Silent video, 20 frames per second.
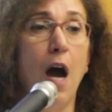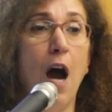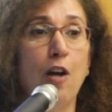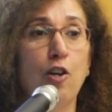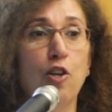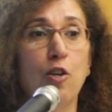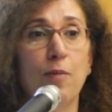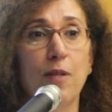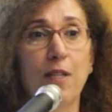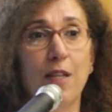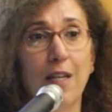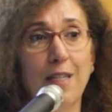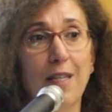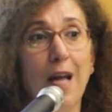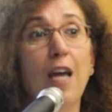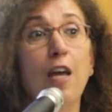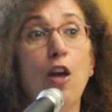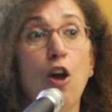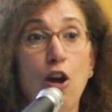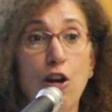argument that
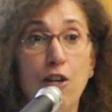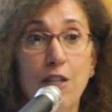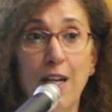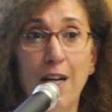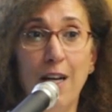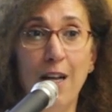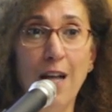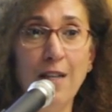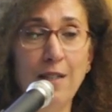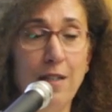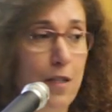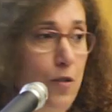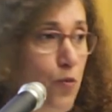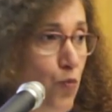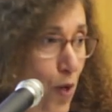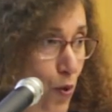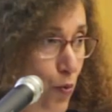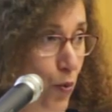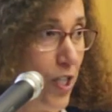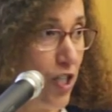I heard in London
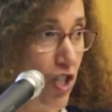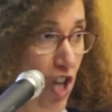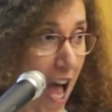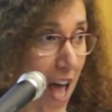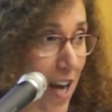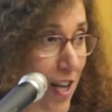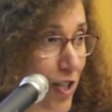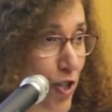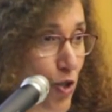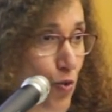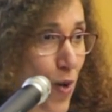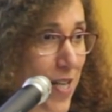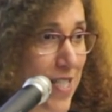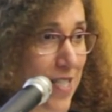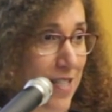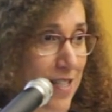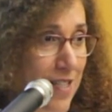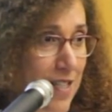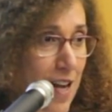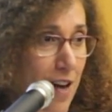when we challenge
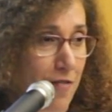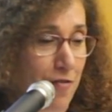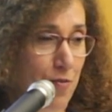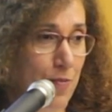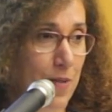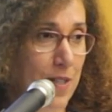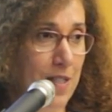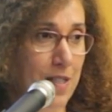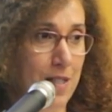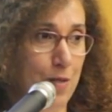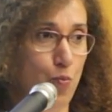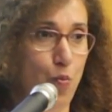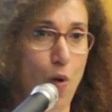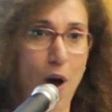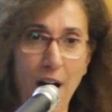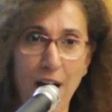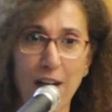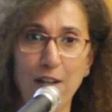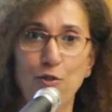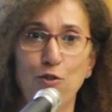Western governments is
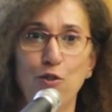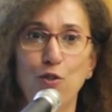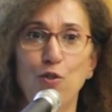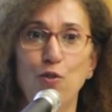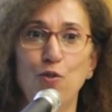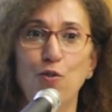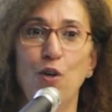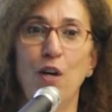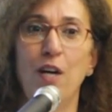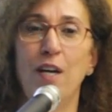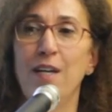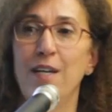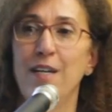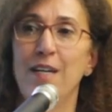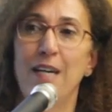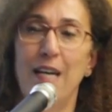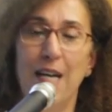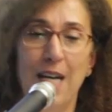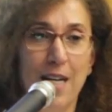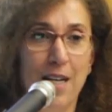why do you
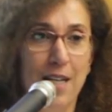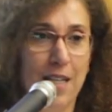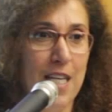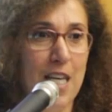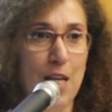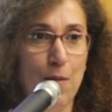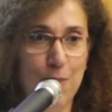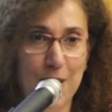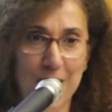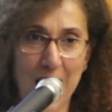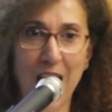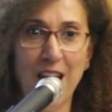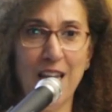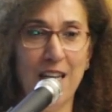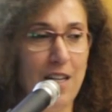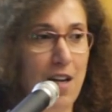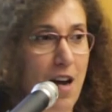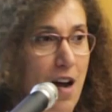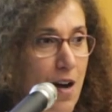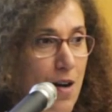uh, keep
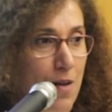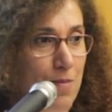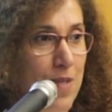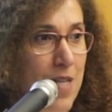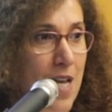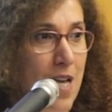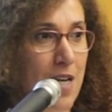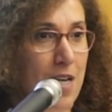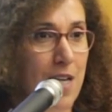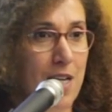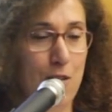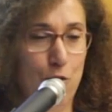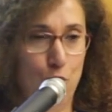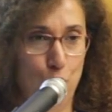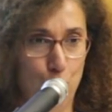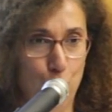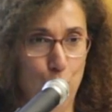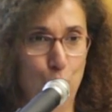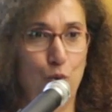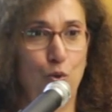selling arms
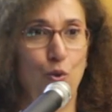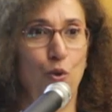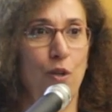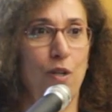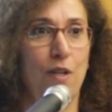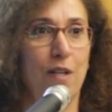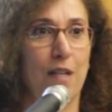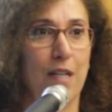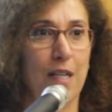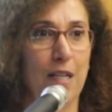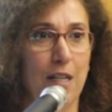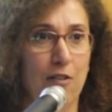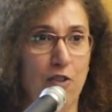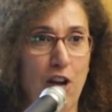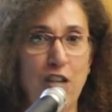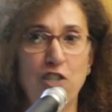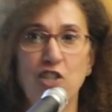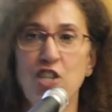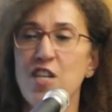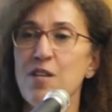to
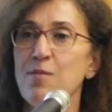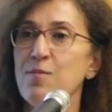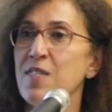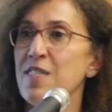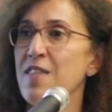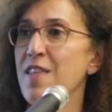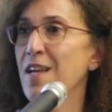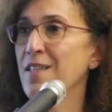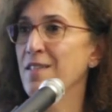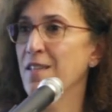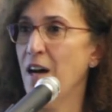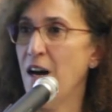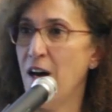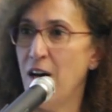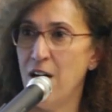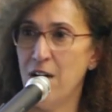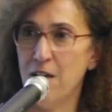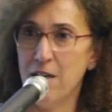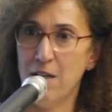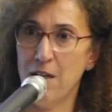regimes that
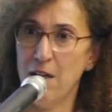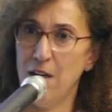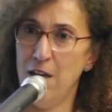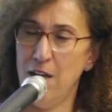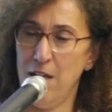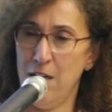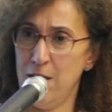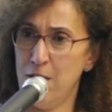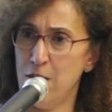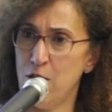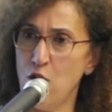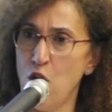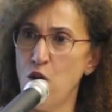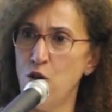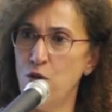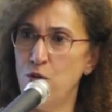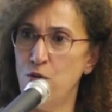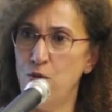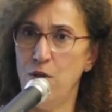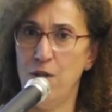are uh,
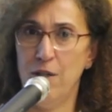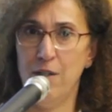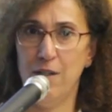so